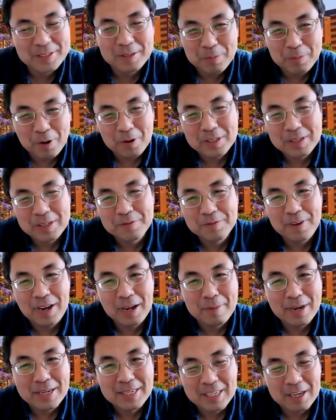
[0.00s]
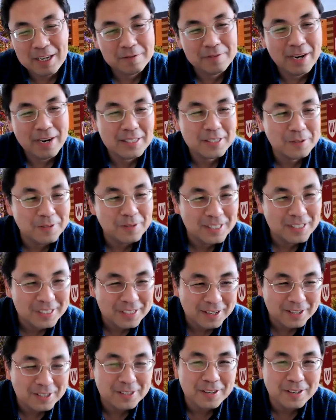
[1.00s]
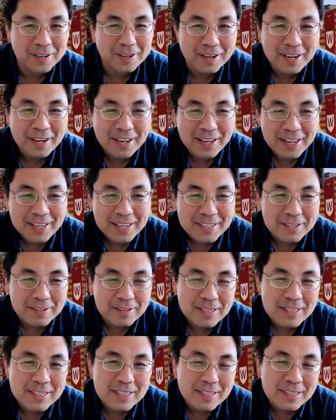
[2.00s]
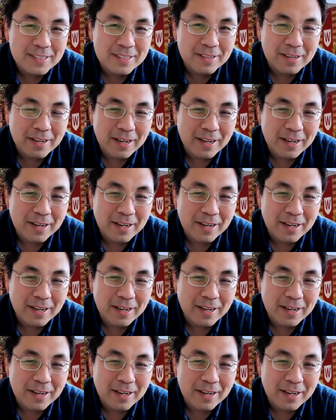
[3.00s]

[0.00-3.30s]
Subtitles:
more define myself as a researcher. So this is